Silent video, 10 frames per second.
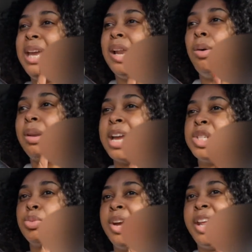He don't
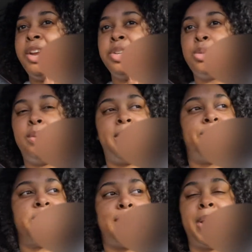like to run errands with me
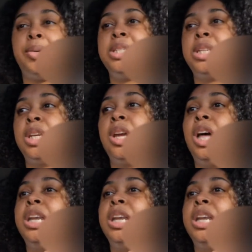for some odd reason,